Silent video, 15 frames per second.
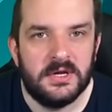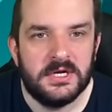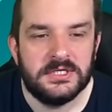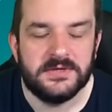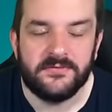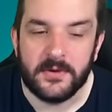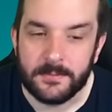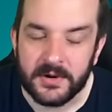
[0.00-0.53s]
So
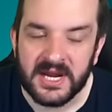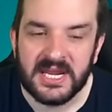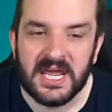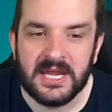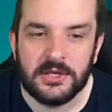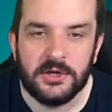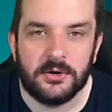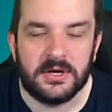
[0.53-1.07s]
if I bring in
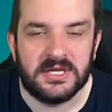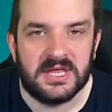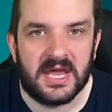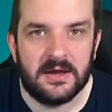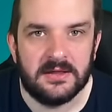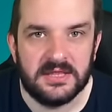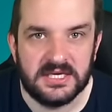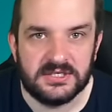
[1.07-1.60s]
Aït-Nouri
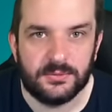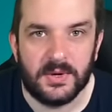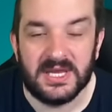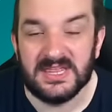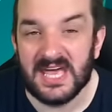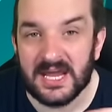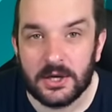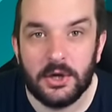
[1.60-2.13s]
that this week,
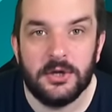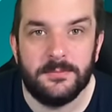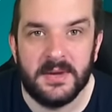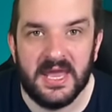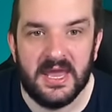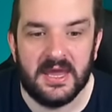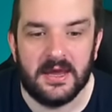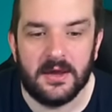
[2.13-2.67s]
that could be it.